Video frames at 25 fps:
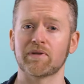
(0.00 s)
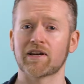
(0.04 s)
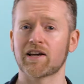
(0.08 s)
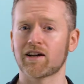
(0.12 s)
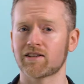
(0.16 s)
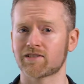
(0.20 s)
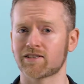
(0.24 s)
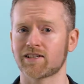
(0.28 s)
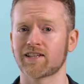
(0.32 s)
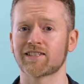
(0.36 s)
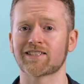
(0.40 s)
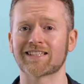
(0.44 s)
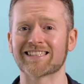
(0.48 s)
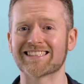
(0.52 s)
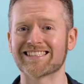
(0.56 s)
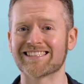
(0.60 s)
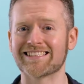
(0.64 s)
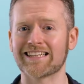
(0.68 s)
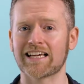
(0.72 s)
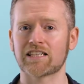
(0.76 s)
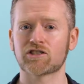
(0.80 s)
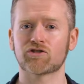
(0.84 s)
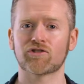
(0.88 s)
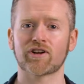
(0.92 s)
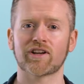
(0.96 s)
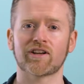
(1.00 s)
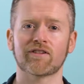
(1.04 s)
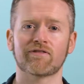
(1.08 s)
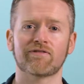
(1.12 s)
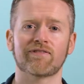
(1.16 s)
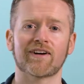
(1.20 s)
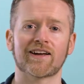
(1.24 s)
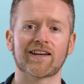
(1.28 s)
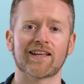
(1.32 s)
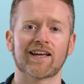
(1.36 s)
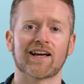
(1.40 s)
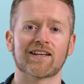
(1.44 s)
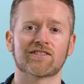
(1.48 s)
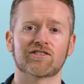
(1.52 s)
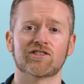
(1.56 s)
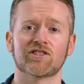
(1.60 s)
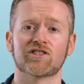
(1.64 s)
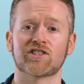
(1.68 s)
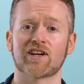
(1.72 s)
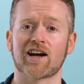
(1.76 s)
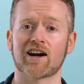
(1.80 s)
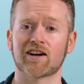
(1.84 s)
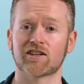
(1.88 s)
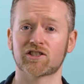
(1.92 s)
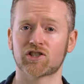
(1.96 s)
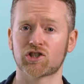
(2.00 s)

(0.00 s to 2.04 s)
Because of this, saturated fatty acids are